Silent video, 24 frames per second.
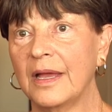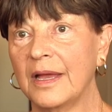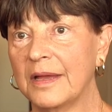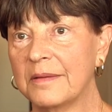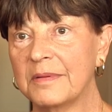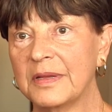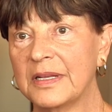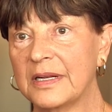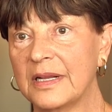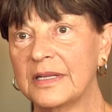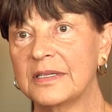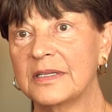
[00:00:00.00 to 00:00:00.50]
I
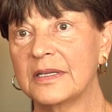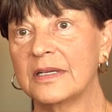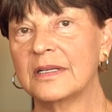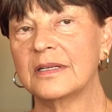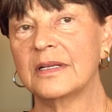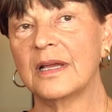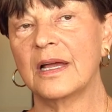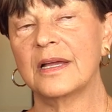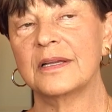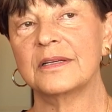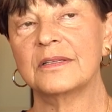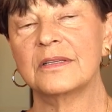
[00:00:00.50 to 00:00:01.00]
mean,
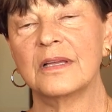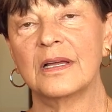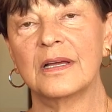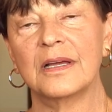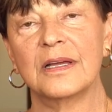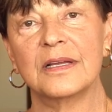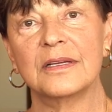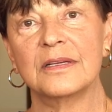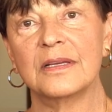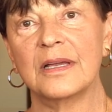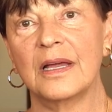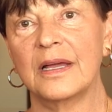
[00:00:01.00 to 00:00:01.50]
I, I,
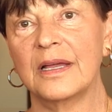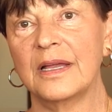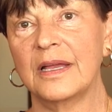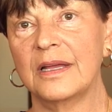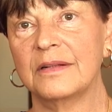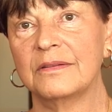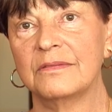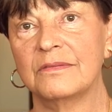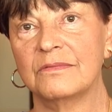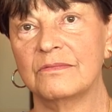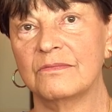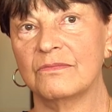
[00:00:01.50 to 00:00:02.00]
I, I,
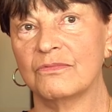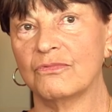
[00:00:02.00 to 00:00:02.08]
had